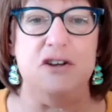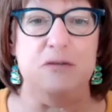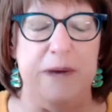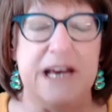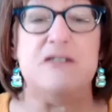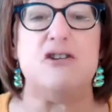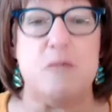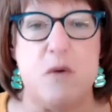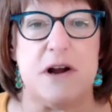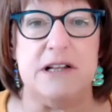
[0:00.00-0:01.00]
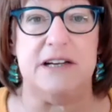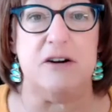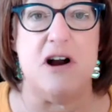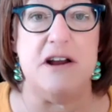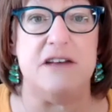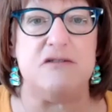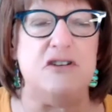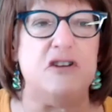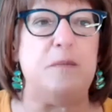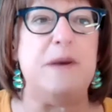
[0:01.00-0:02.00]
you're more clear on it. So
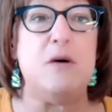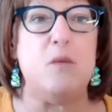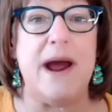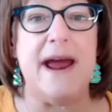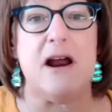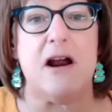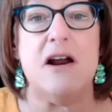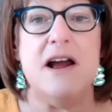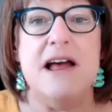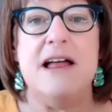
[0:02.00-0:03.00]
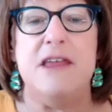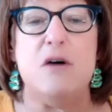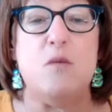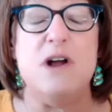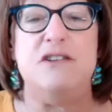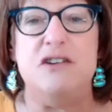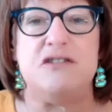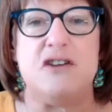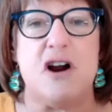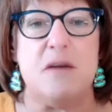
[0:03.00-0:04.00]
just be aware that once you
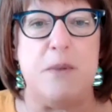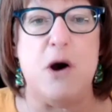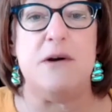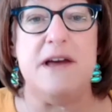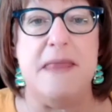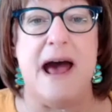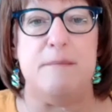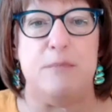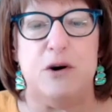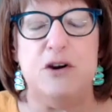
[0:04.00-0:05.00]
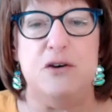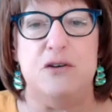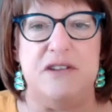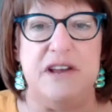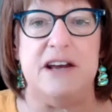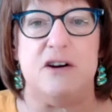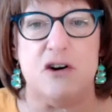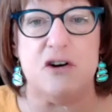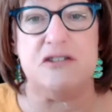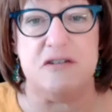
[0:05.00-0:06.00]
start poking that bruise, it
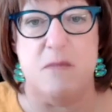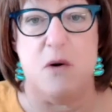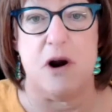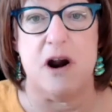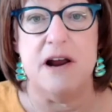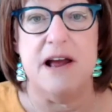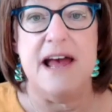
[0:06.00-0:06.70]
hurts more,